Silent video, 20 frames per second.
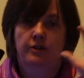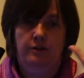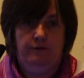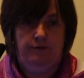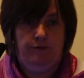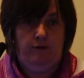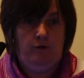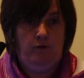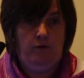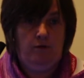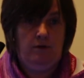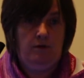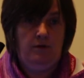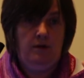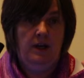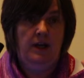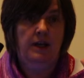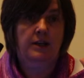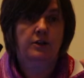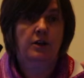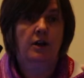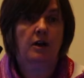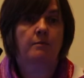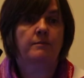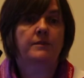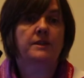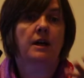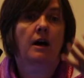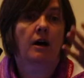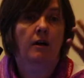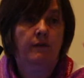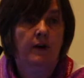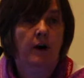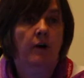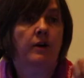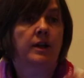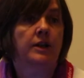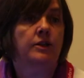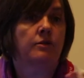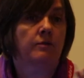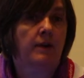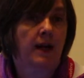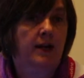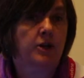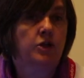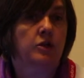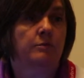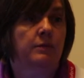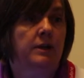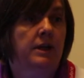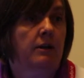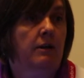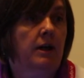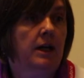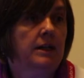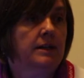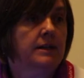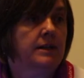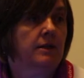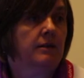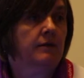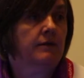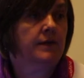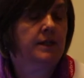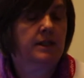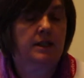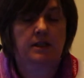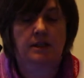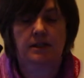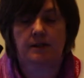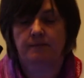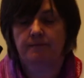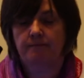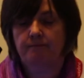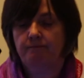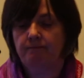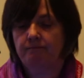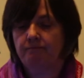to the fore in terms of our interaction with our health services.